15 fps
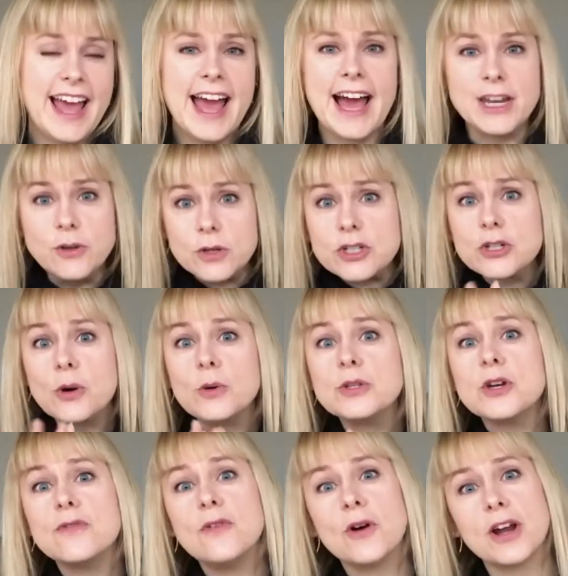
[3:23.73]
And you were told
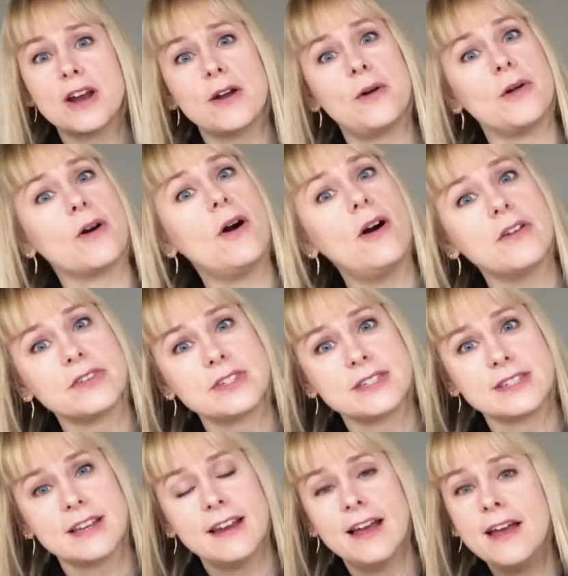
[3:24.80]
to avoid at all
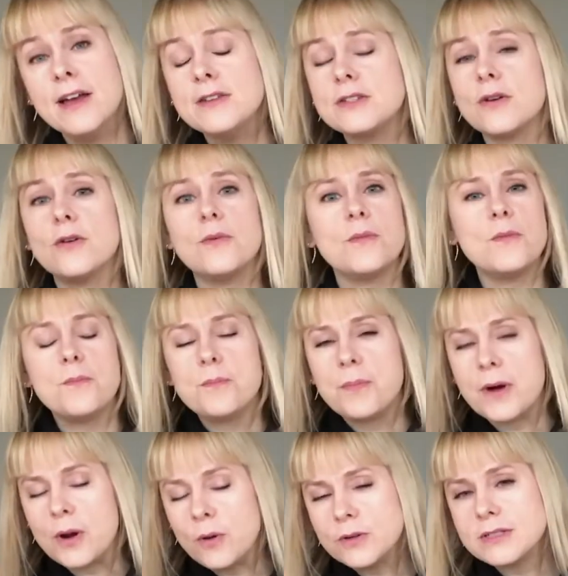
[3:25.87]
costs. So,
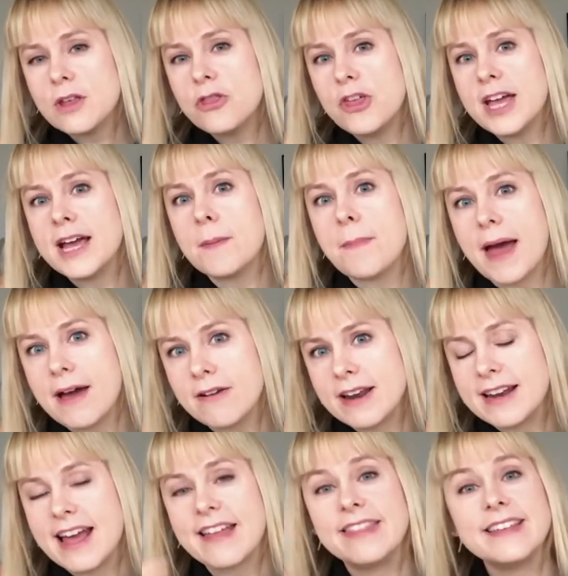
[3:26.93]
but also think about
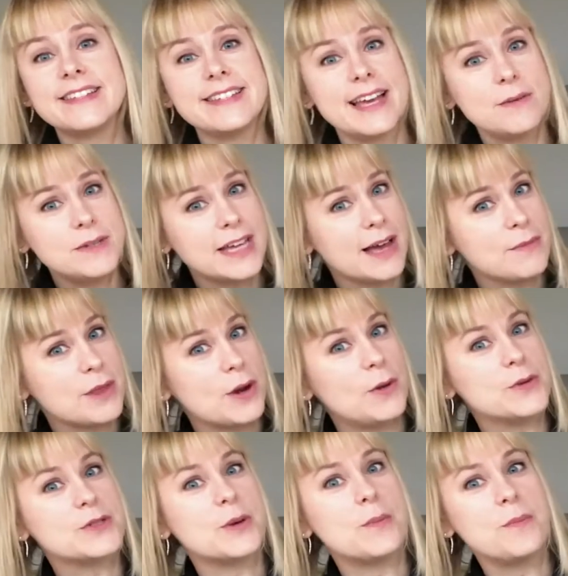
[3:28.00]
it at the same time, that
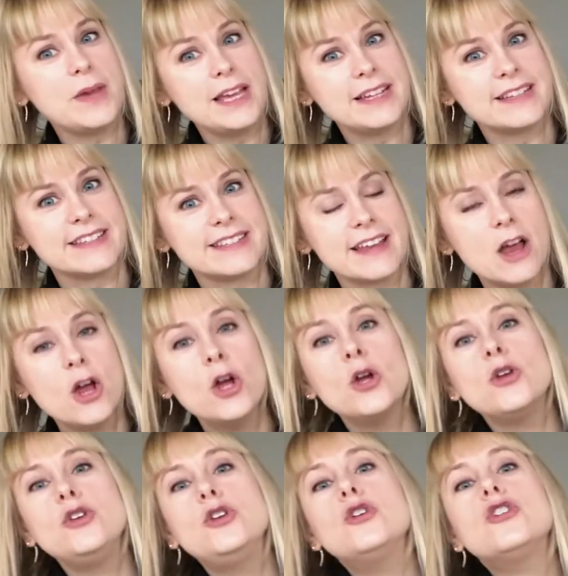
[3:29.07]
also means
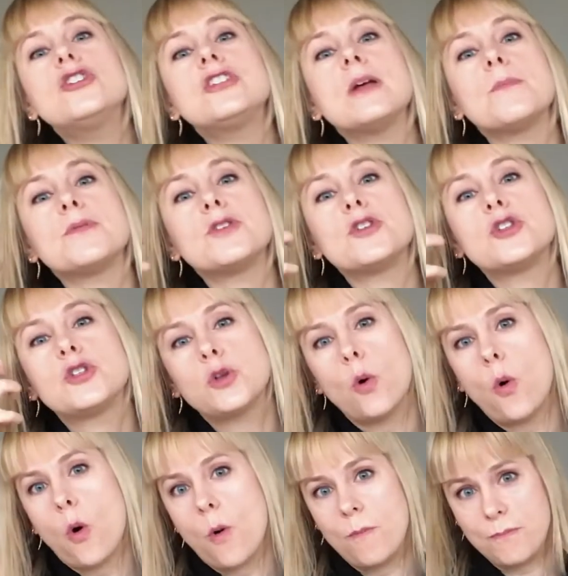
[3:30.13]
you just
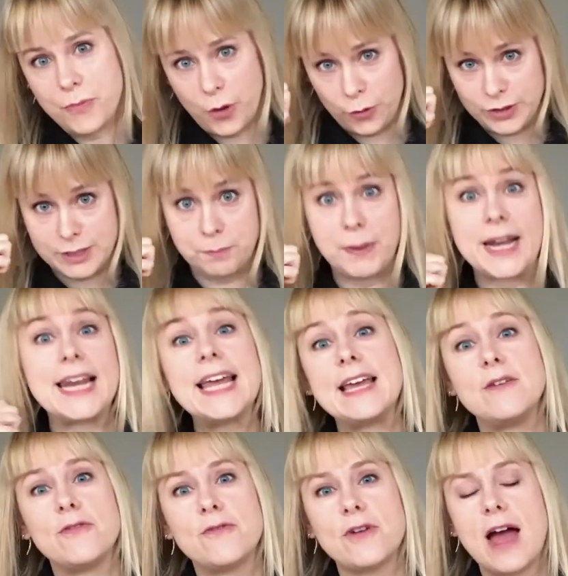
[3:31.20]
absorb those
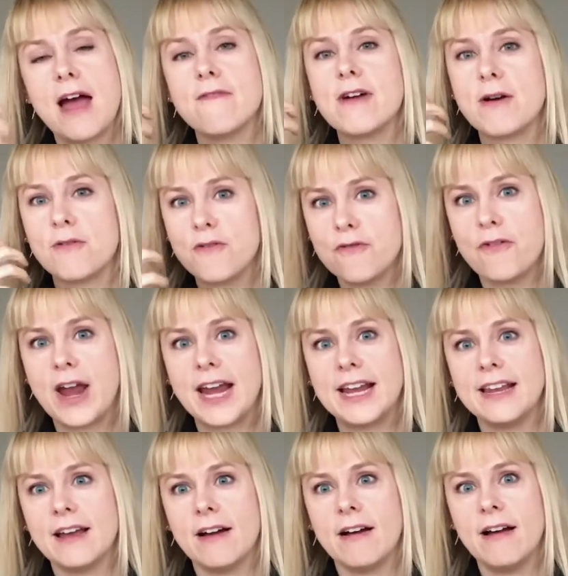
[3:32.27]
beliefs around
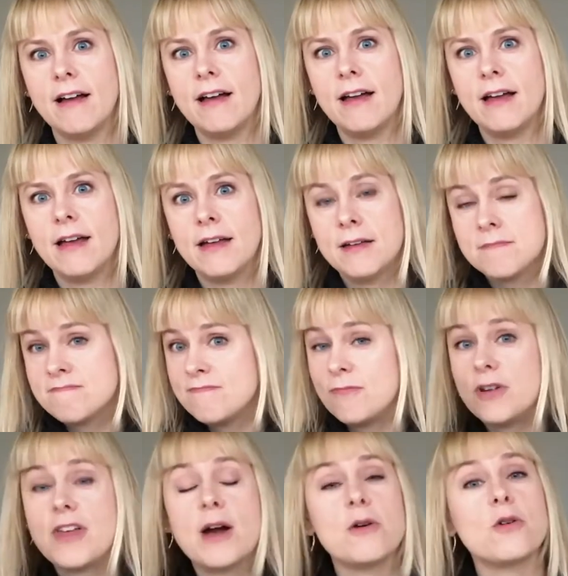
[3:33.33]
failure
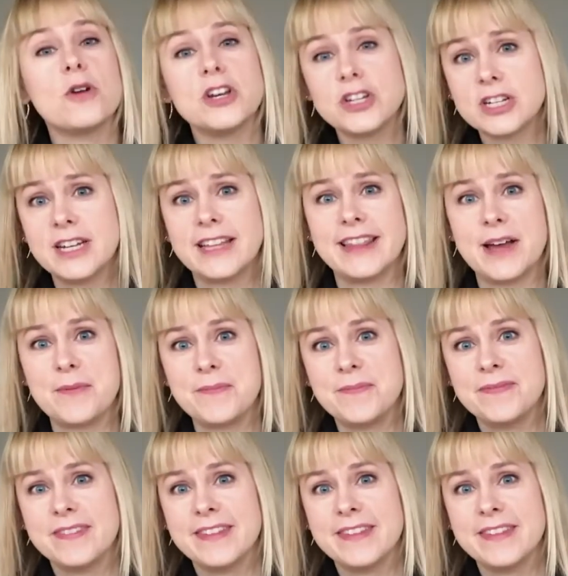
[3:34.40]
without questioning them.